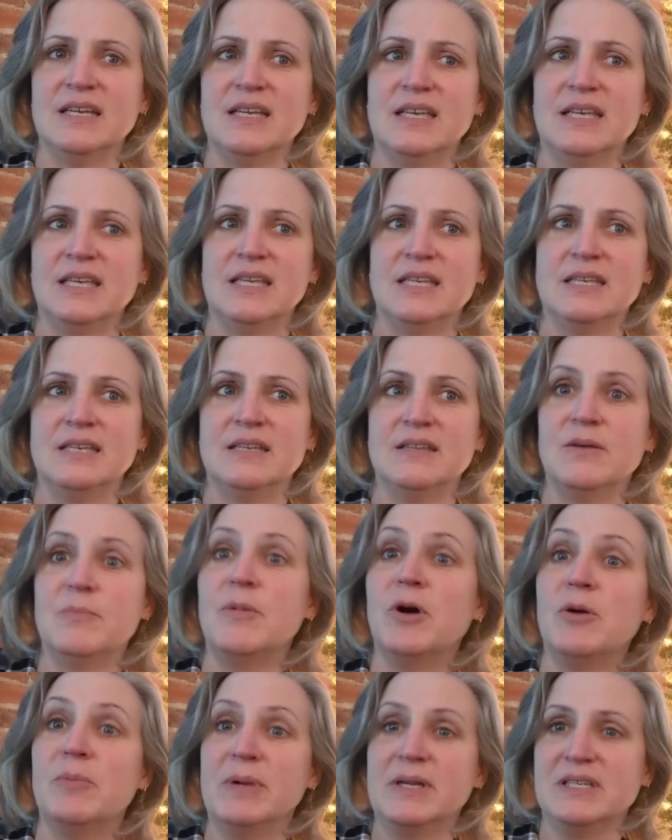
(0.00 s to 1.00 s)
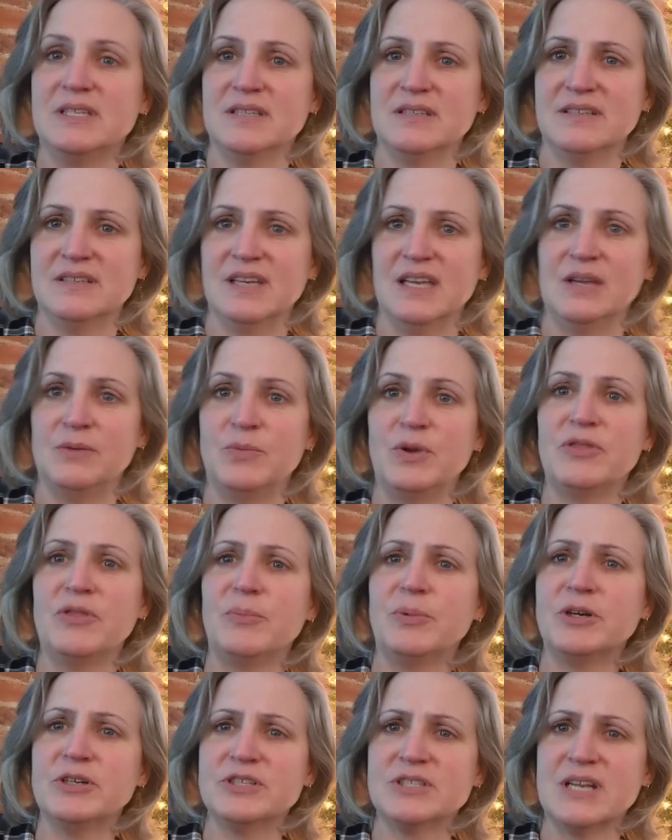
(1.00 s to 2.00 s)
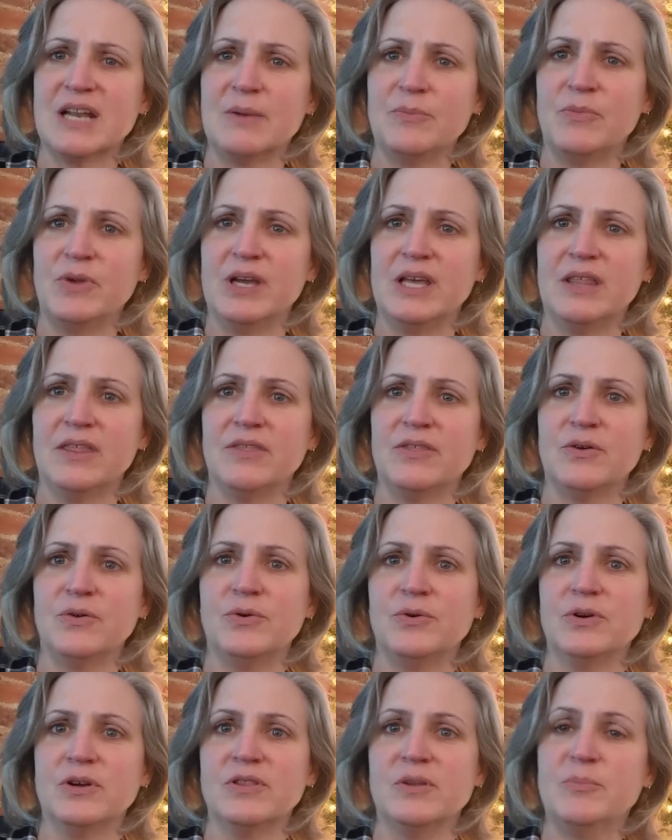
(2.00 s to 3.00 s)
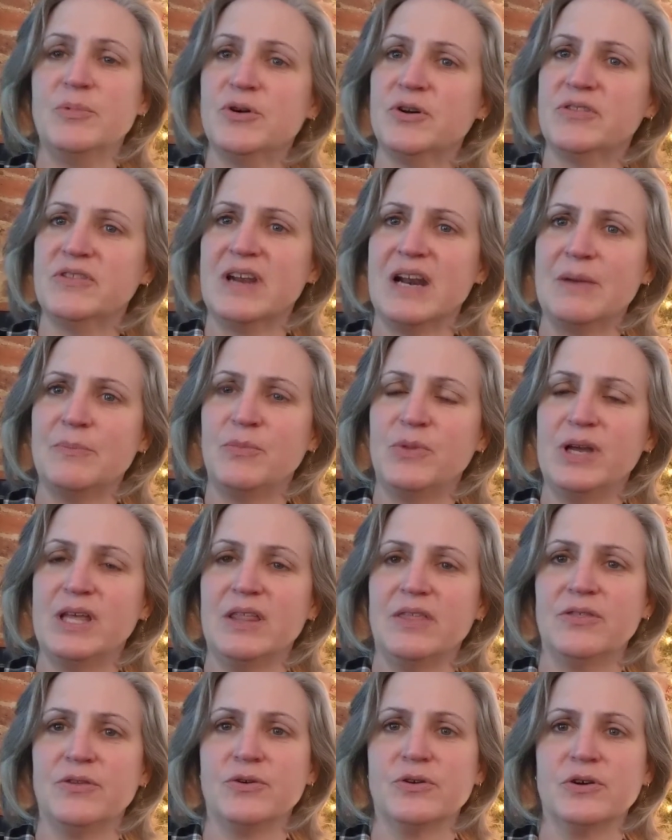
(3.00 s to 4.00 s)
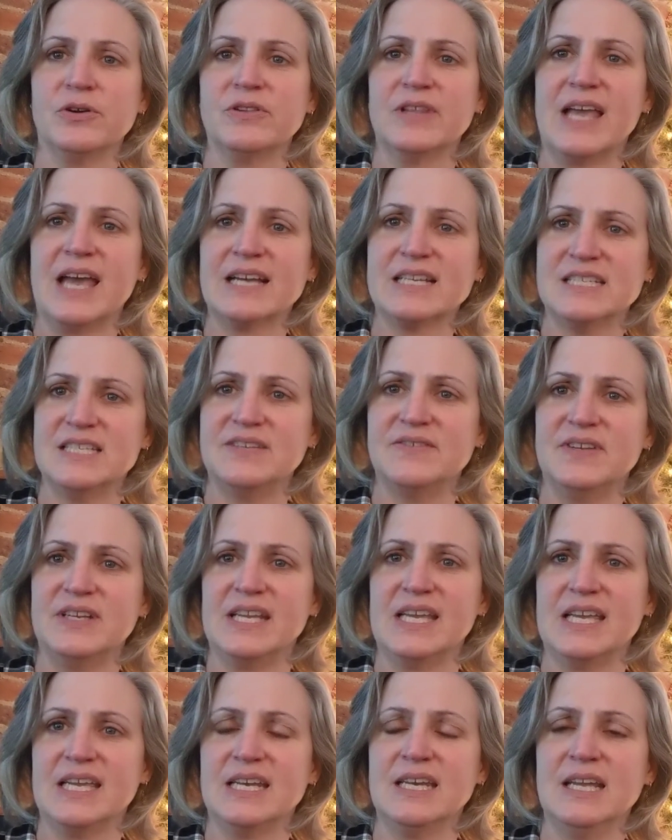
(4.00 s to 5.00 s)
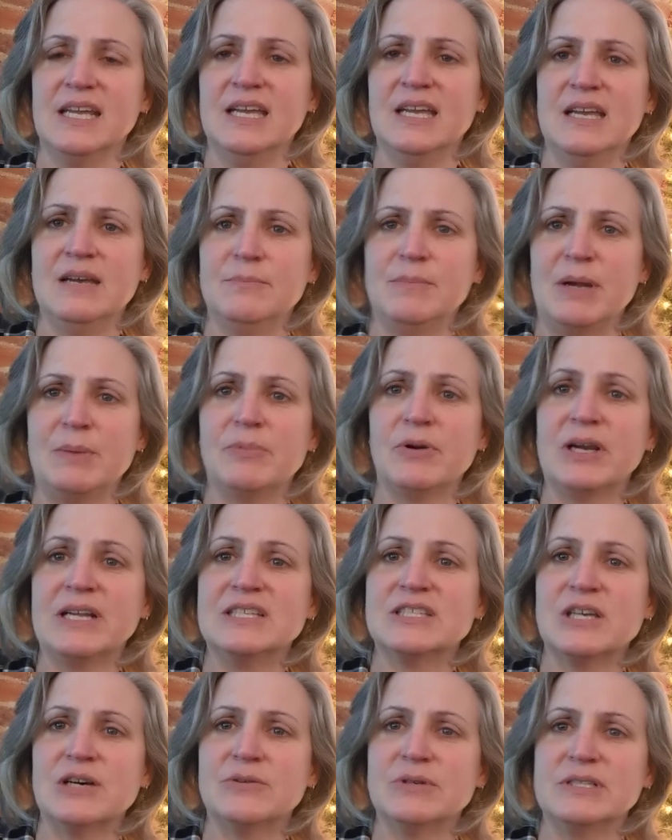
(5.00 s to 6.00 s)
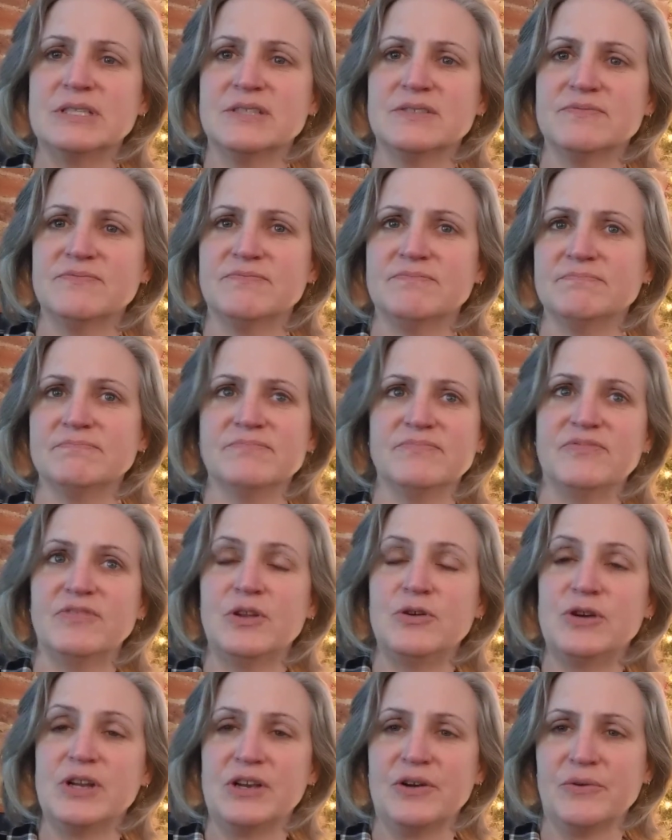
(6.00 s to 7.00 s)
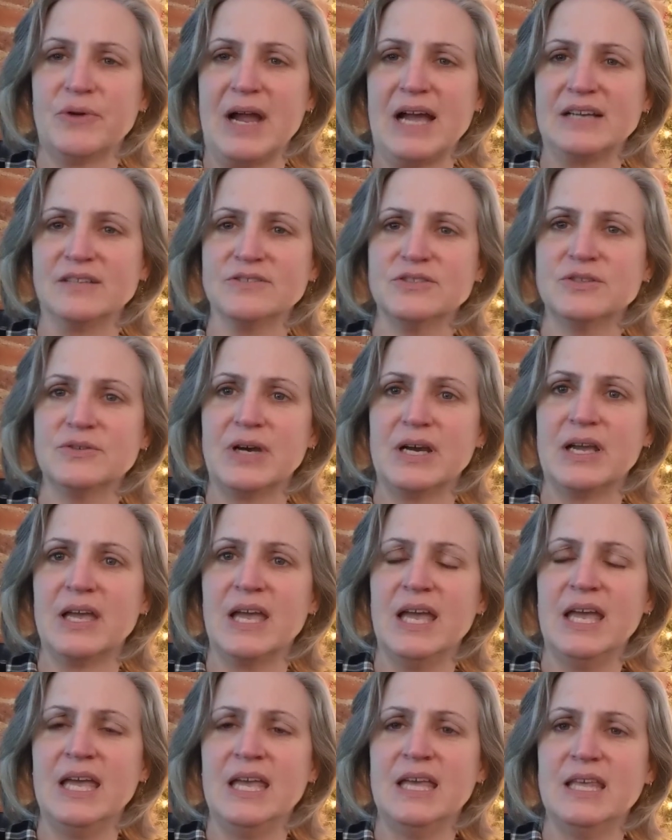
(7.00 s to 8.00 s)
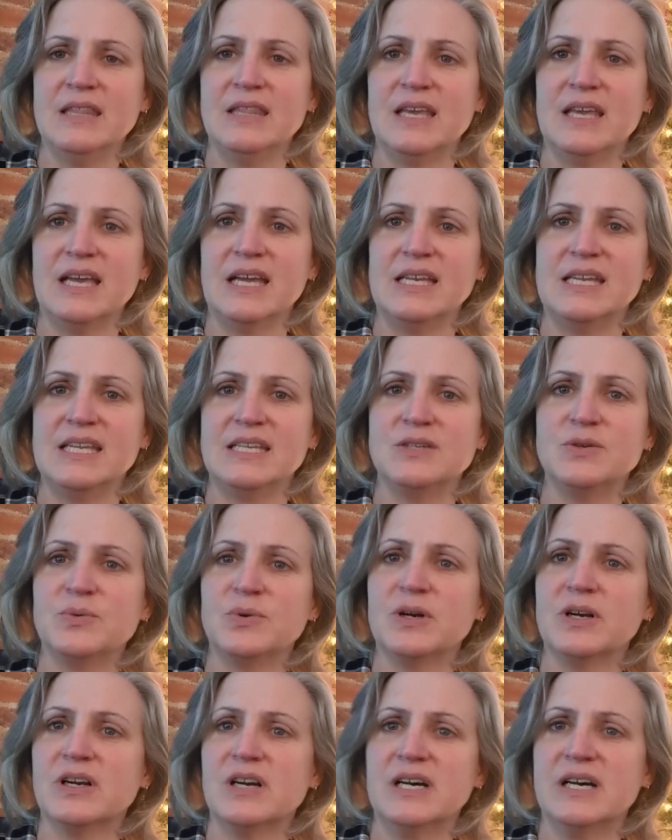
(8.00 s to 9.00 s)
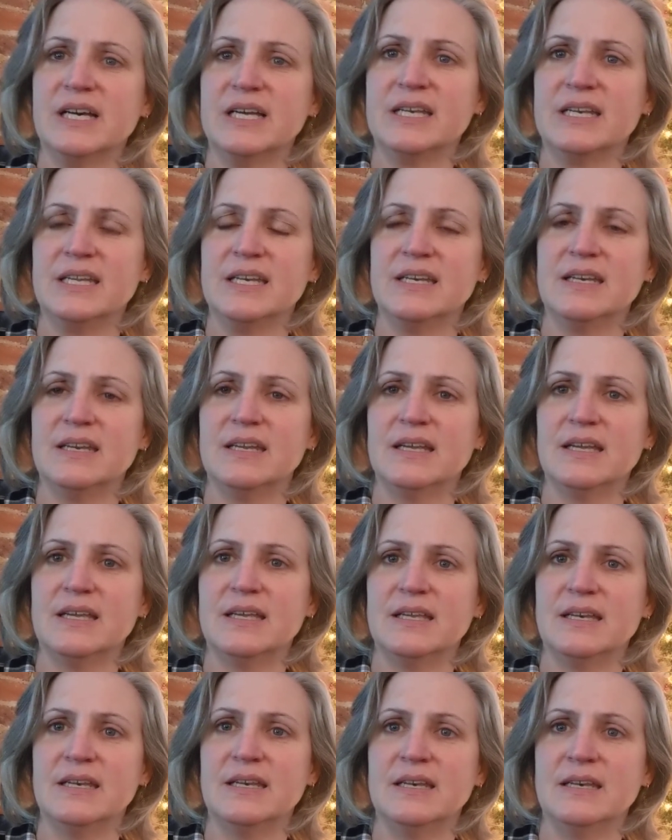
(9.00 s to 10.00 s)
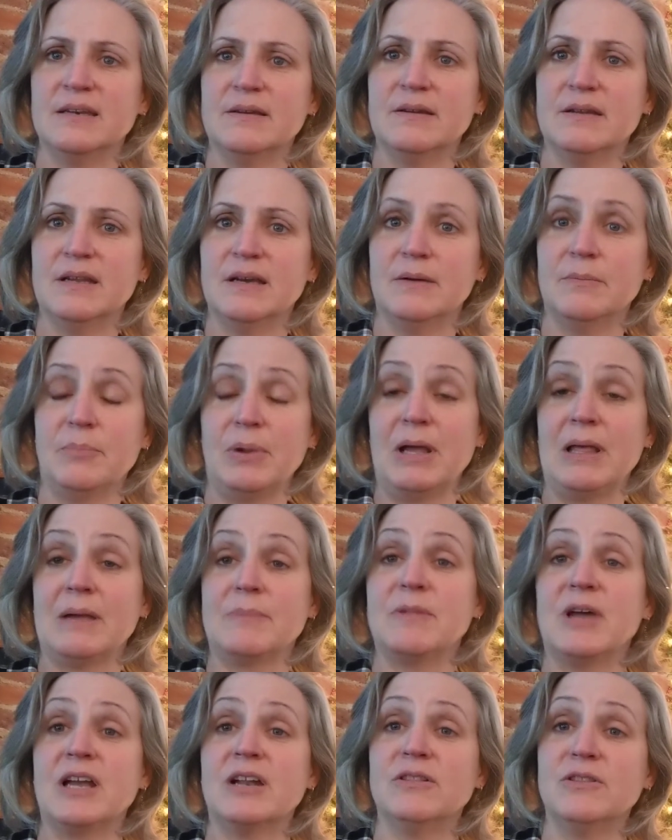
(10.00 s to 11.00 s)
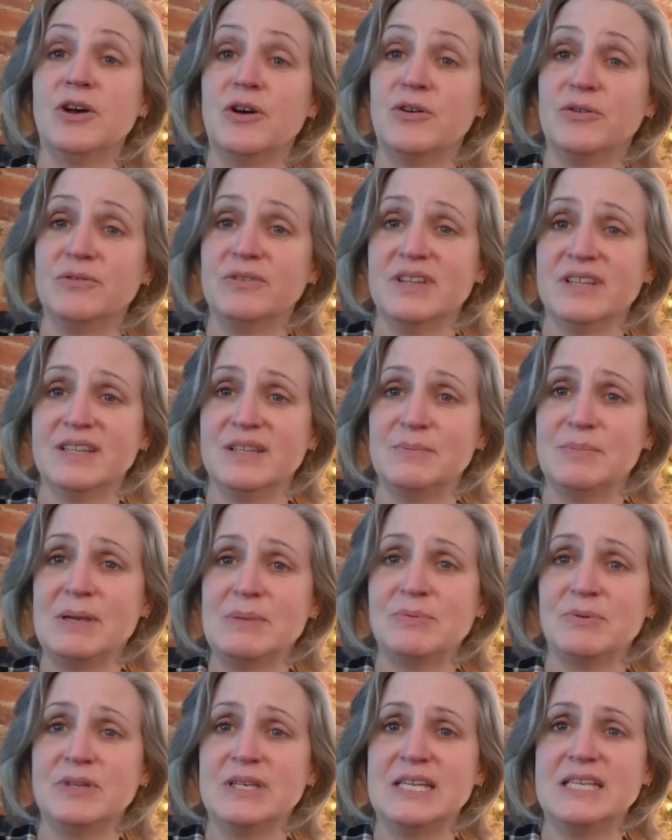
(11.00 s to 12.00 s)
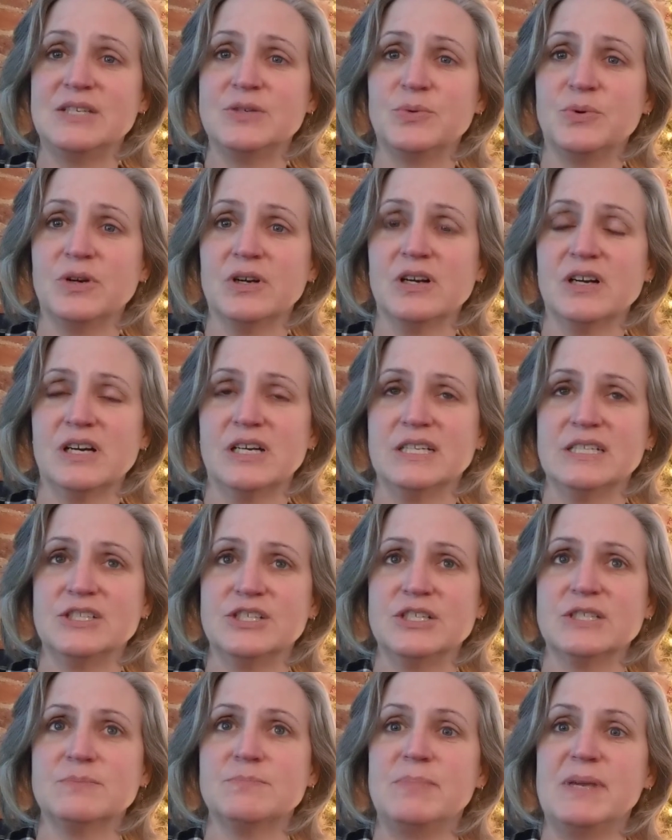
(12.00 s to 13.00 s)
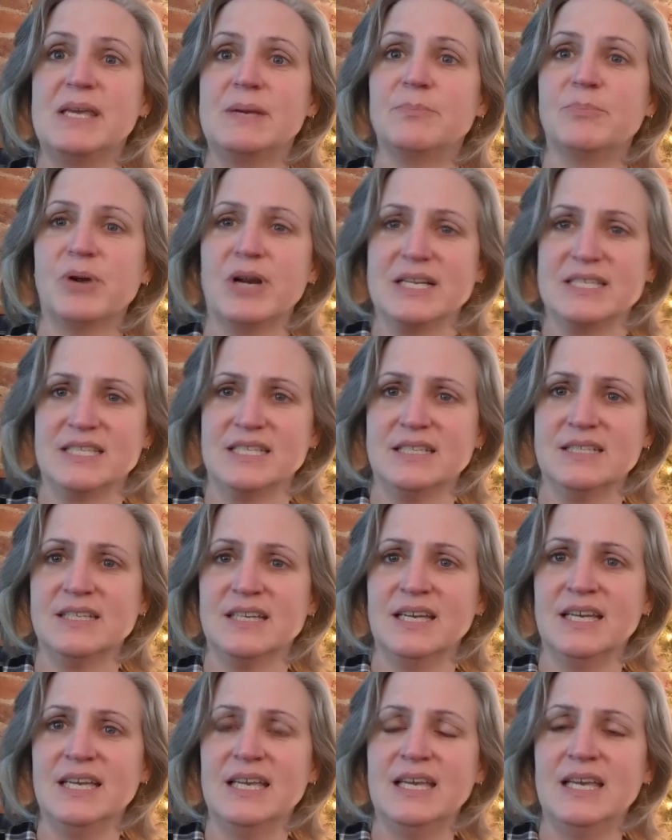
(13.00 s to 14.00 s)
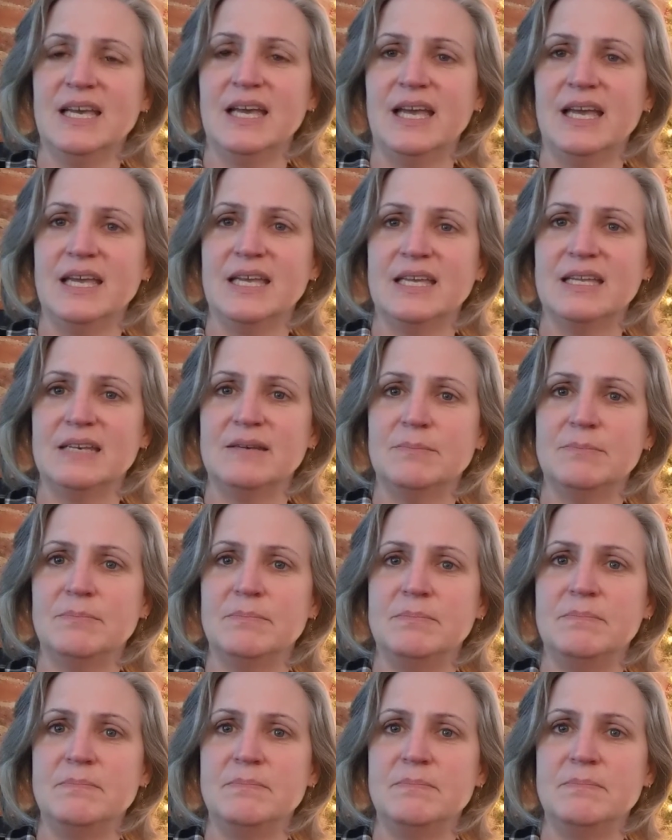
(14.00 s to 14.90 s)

in the moment and with the person I'm with or the book that I'm with or the activity, and my brain's always floating around. So I think I need to work on, and probably I'm not alone, that people need to work on just being present and,